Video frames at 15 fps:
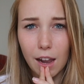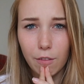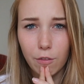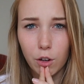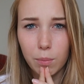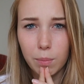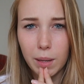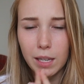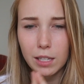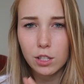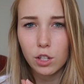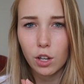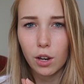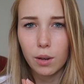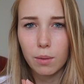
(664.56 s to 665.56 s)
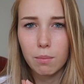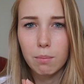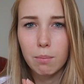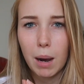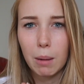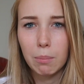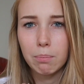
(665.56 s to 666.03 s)
out for a bit, so
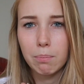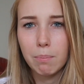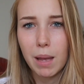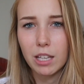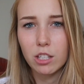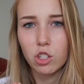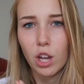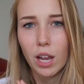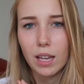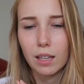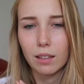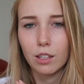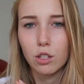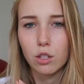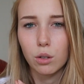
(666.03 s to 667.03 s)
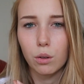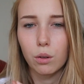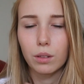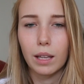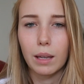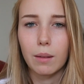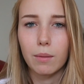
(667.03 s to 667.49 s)
Mum met Jake at the
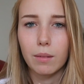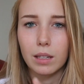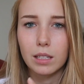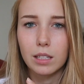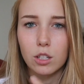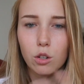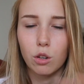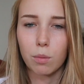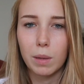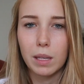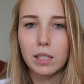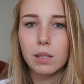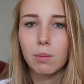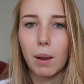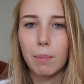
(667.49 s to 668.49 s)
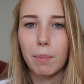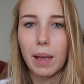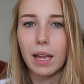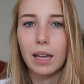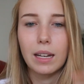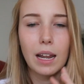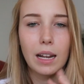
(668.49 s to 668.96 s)
door. They took me into my
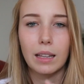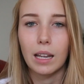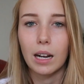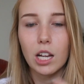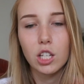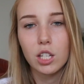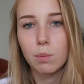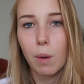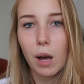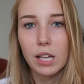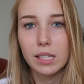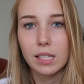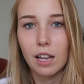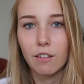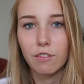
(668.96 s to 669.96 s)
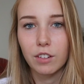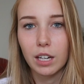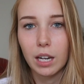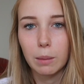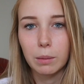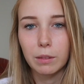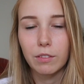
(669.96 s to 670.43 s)
bed, and then I just passed out for a
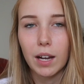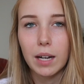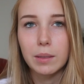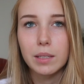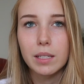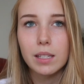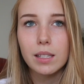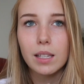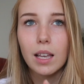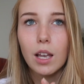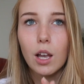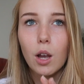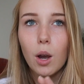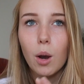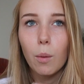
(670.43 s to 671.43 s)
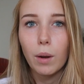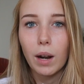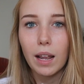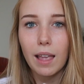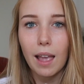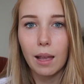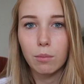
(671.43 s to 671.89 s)
couple of hours. When
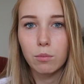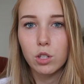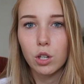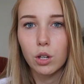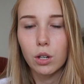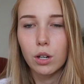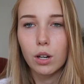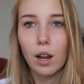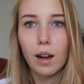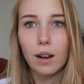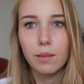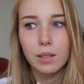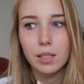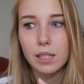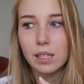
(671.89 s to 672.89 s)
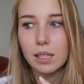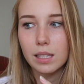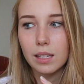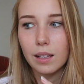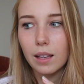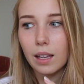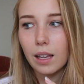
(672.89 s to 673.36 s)
I came to, I
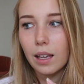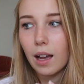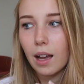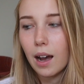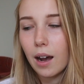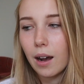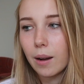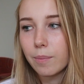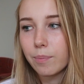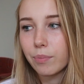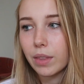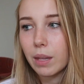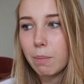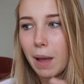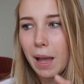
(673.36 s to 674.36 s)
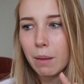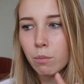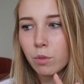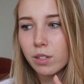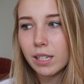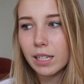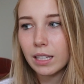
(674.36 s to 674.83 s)
was the pain
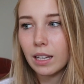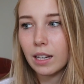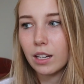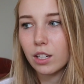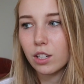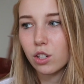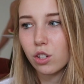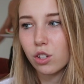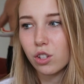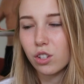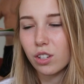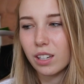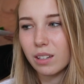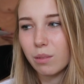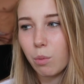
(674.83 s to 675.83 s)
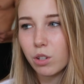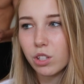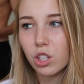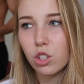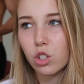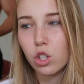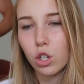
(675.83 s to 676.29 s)

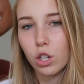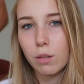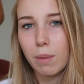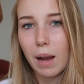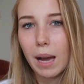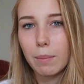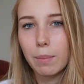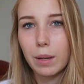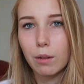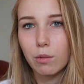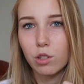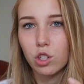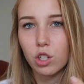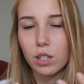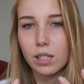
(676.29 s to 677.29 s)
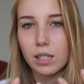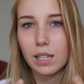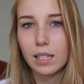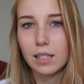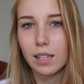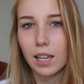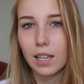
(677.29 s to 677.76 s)
wasn't too bad, but
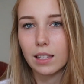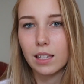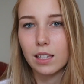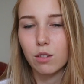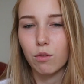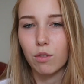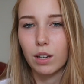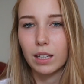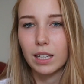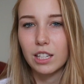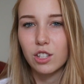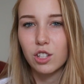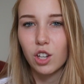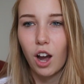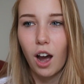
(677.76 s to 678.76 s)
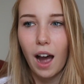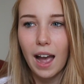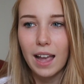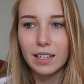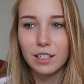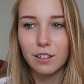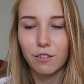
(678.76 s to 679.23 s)
it's like this really
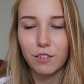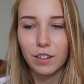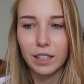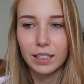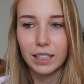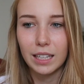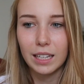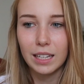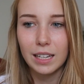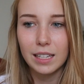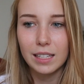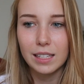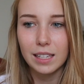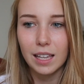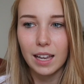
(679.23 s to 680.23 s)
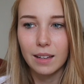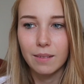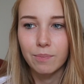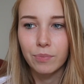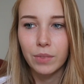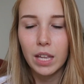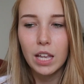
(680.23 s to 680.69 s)
tight feeling. It's like
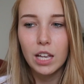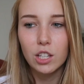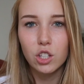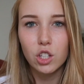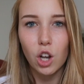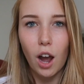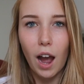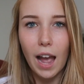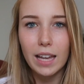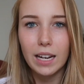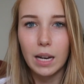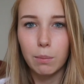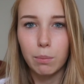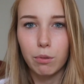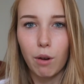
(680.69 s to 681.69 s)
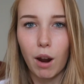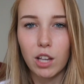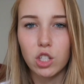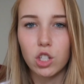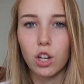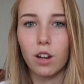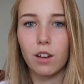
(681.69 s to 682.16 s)
tight and
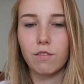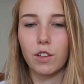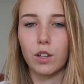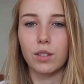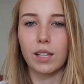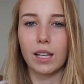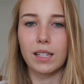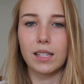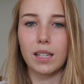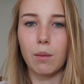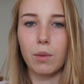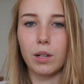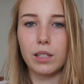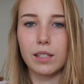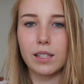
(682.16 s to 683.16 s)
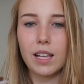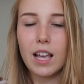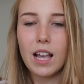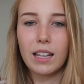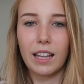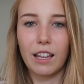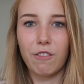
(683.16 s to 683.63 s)
pressure. It feels like someone's
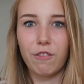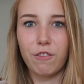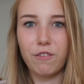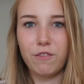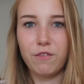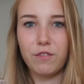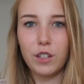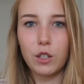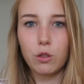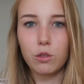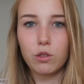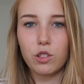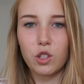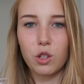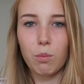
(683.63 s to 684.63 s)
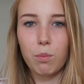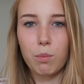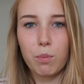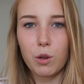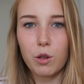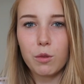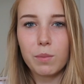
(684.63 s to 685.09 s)
like filled your
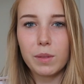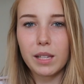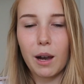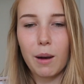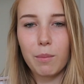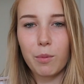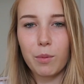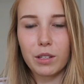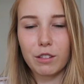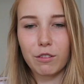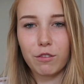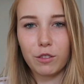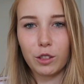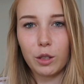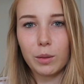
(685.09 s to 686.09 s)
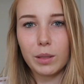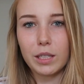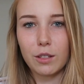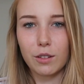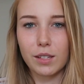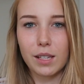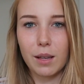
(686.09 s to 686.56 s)
boobs up with
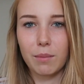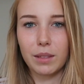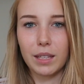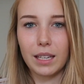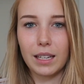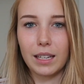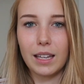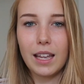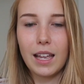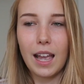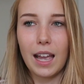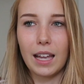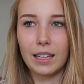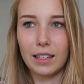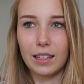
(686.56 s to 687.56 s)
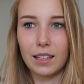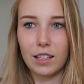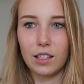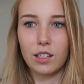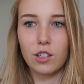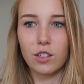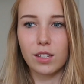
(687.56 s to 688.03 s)
fluid or something, and
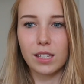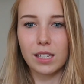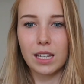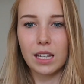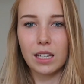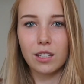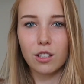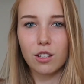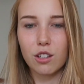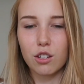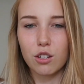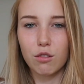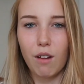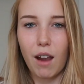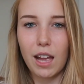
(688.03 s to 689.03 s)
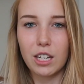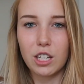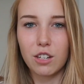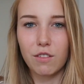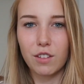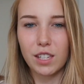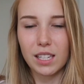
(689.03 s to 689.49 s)
your skin
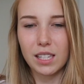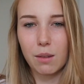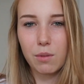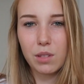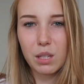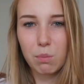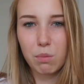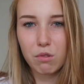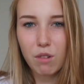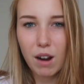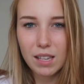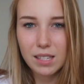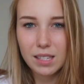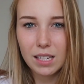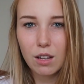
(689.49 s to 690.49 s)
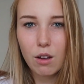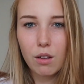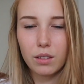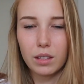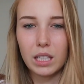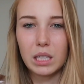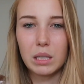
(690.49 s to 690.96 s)
stretched. Feels like someone's pressing
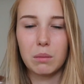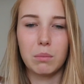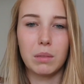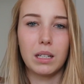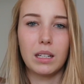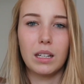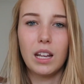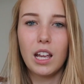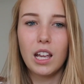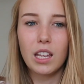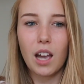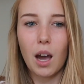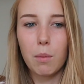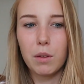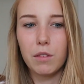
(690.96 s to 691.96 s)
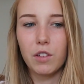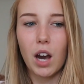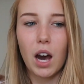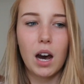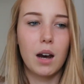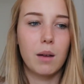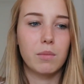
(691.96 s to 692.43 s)
on them, and you can't move your
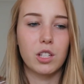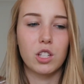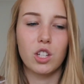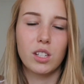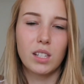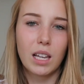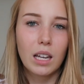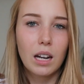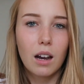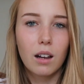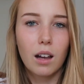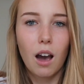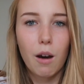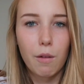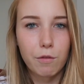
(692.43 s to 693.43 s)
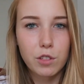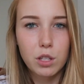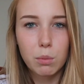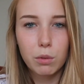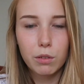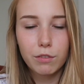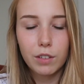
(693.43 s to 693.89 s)
arms. It's just like an
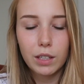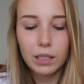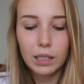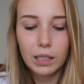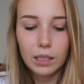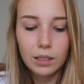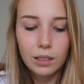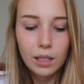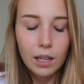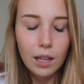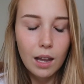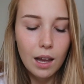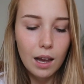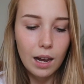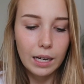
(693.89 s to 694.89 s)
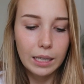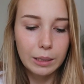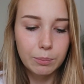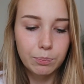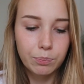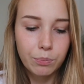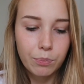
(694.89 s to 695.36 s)
uncomfortable feeling.
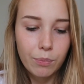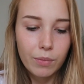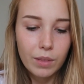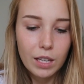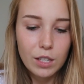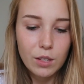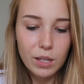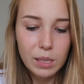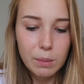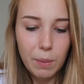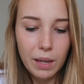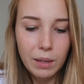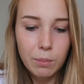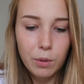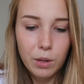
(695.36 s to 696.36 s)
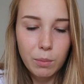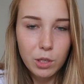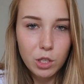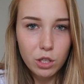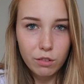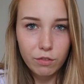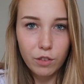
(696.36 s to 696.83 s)
So I spent pretty
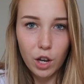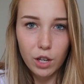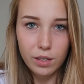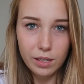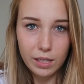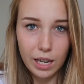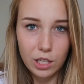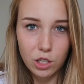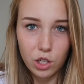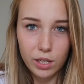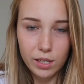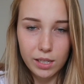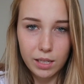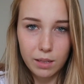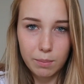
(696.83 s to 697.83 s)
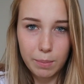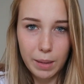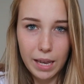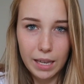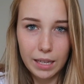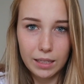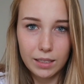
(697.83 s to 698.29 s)
much the first day just in
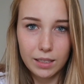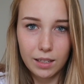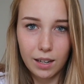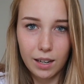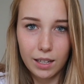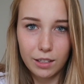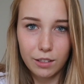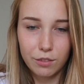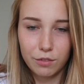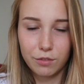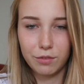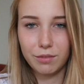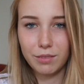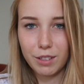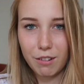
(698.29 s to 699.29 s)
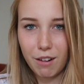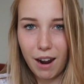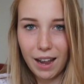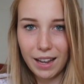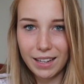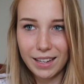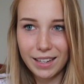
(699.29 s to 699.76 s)
bed, kind of
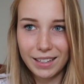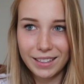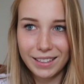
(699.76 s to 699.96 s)
crying.